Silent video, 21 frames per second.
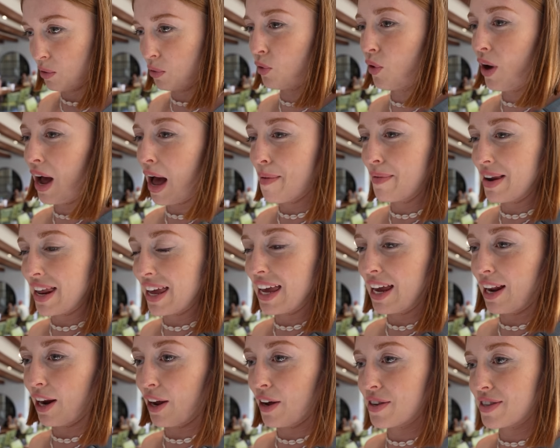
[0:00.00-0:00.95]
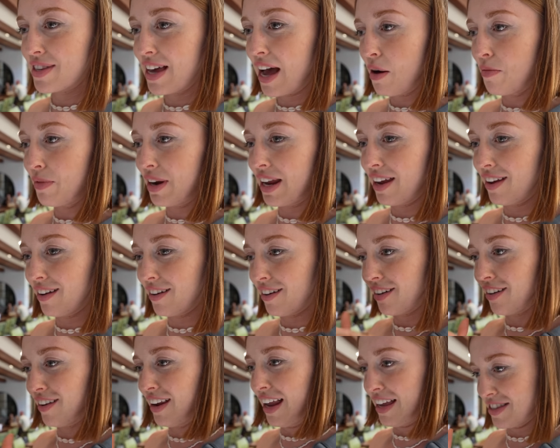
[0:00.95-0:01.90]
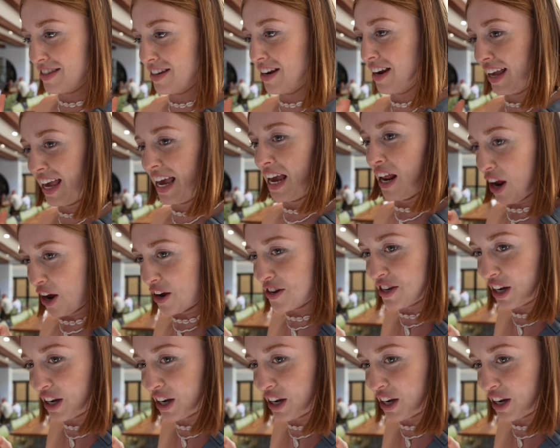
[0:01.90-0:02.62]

Well, not how many kilos, how many less than a kilo